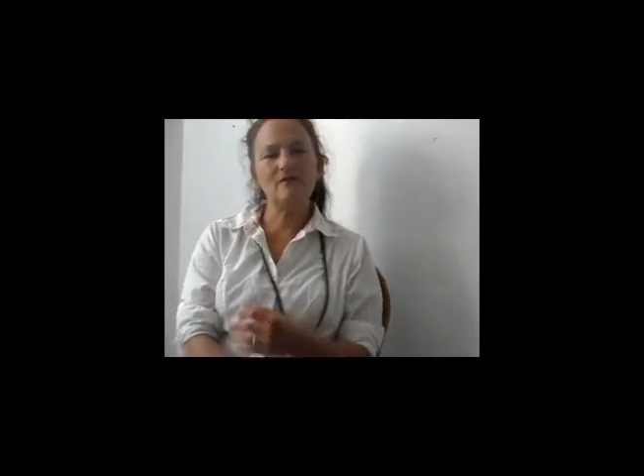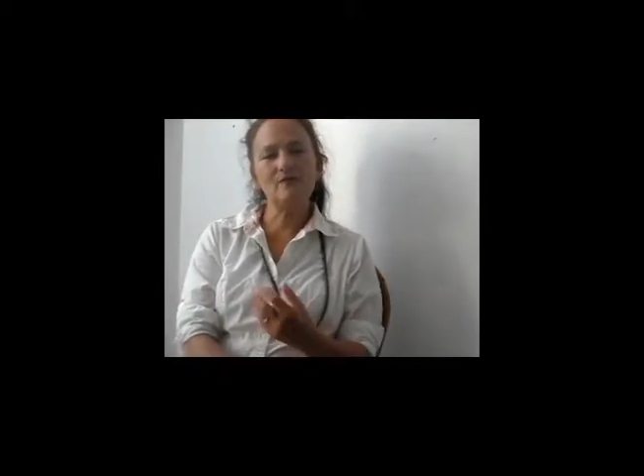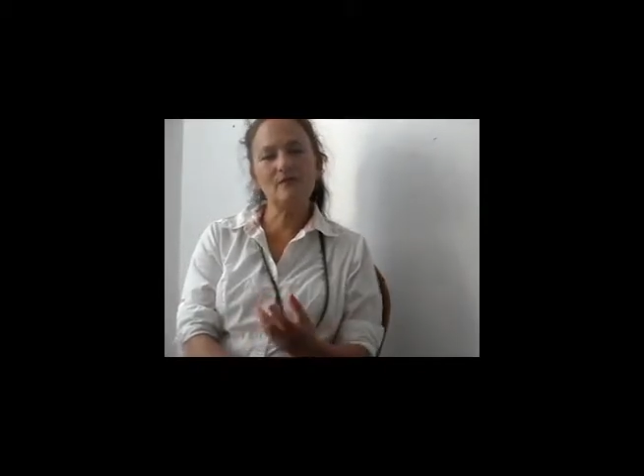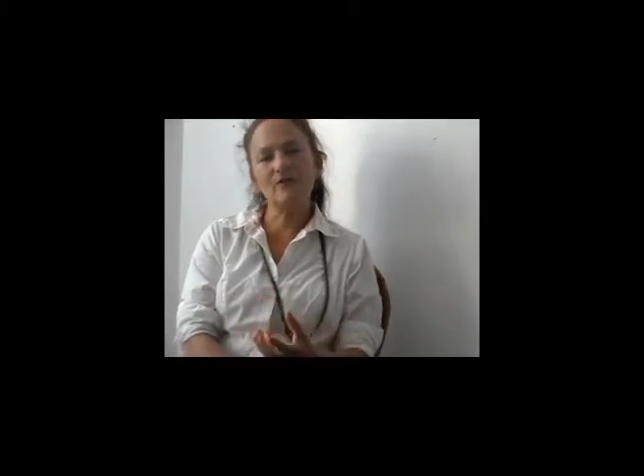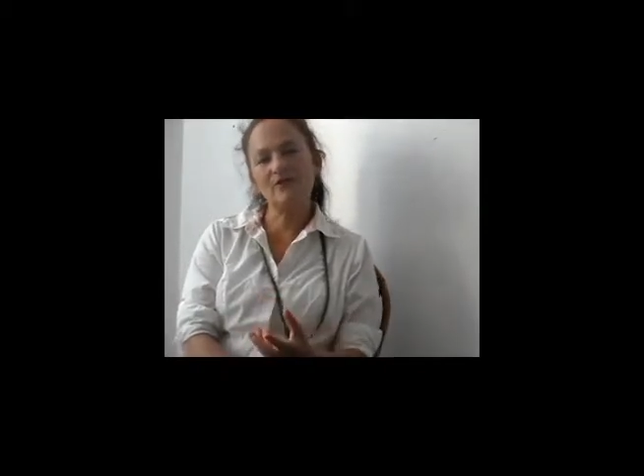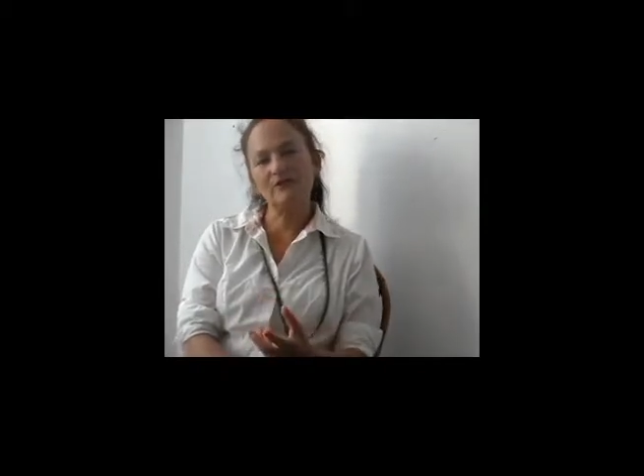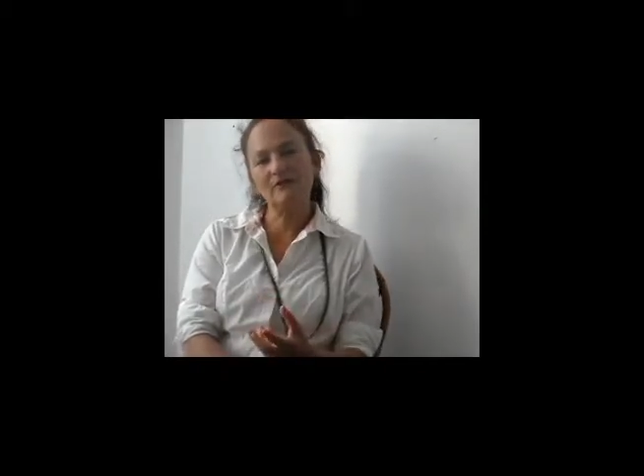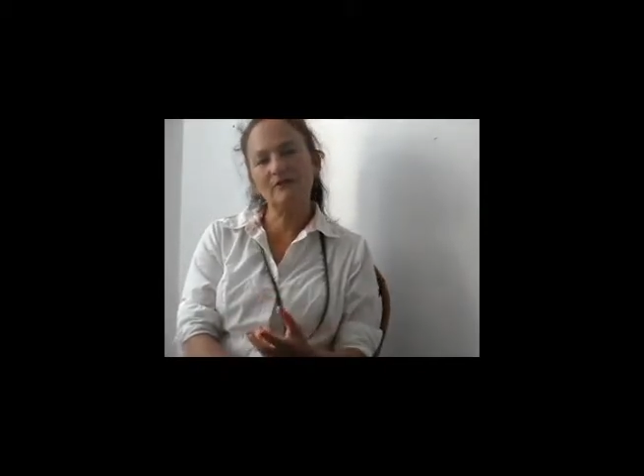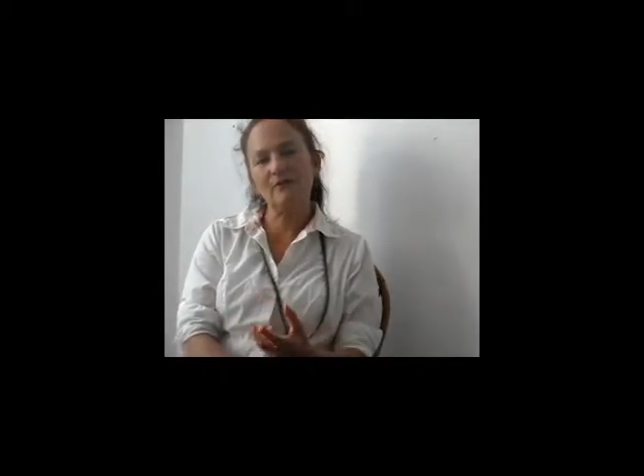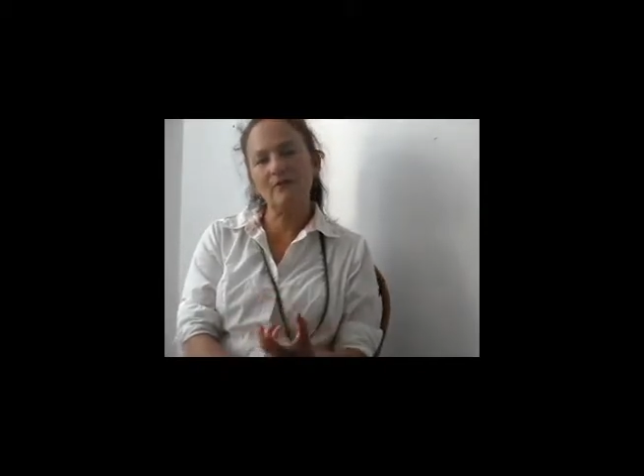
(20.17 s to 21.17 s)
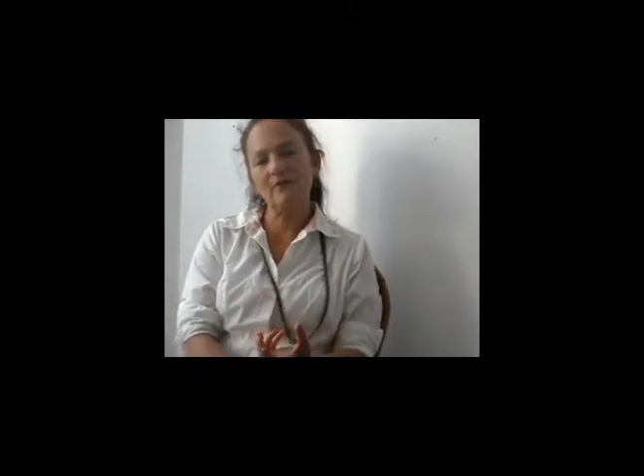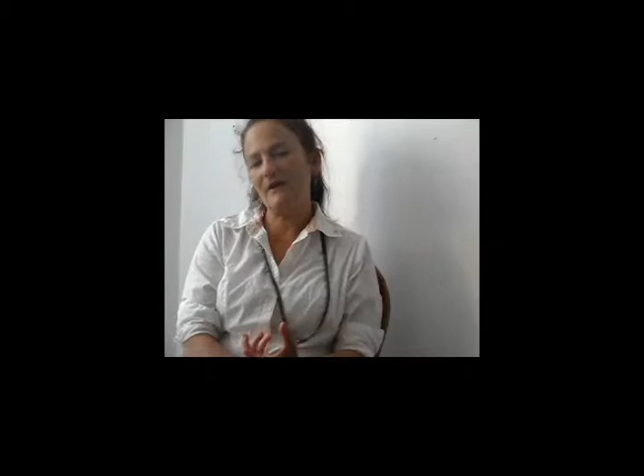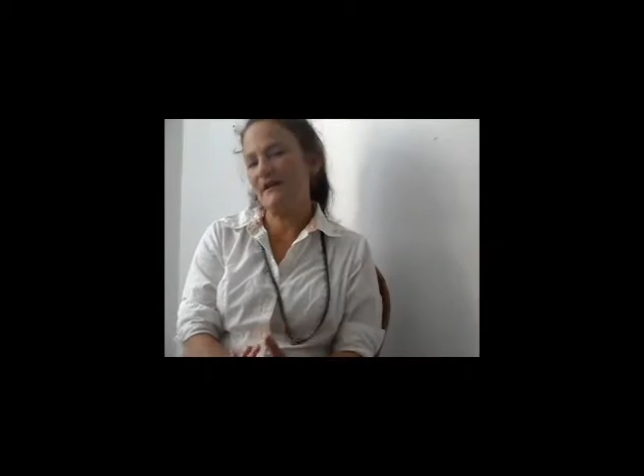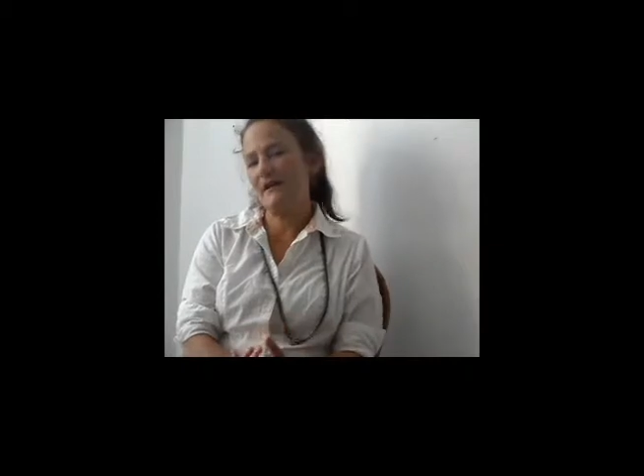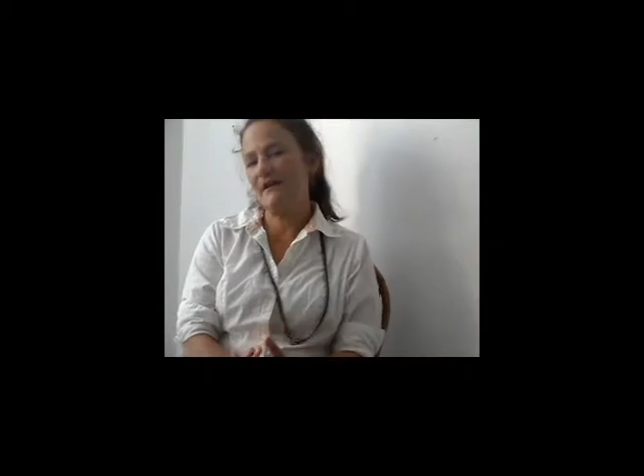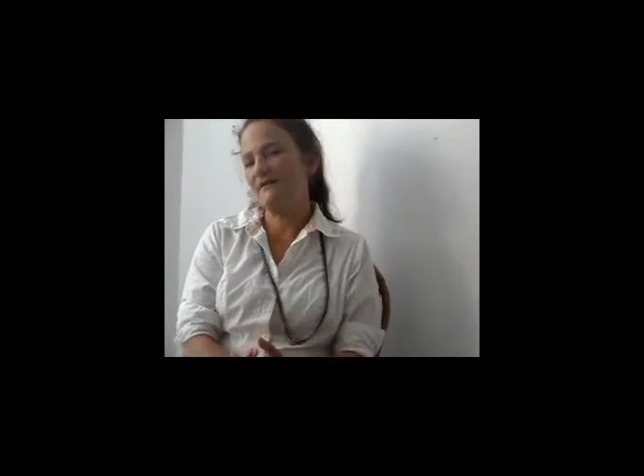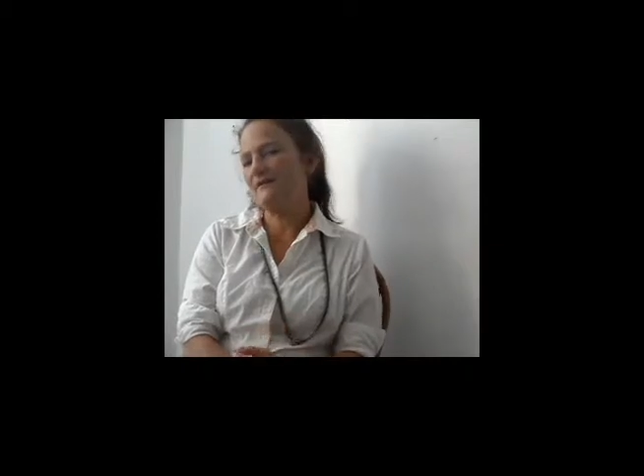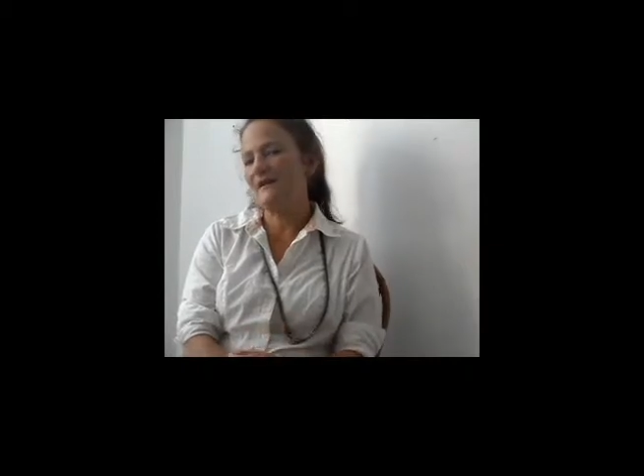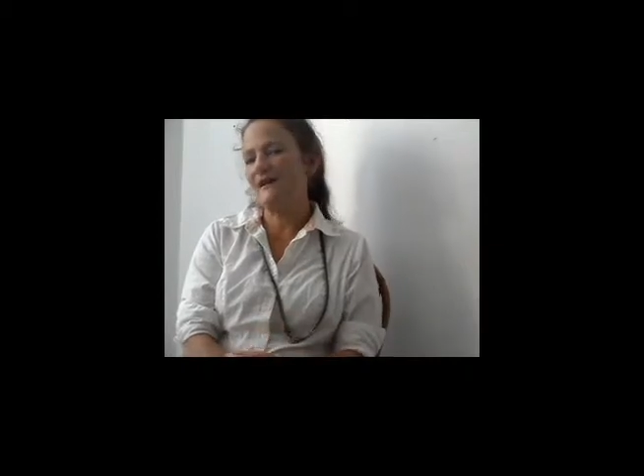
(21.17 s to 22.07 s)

intuition on the one hand,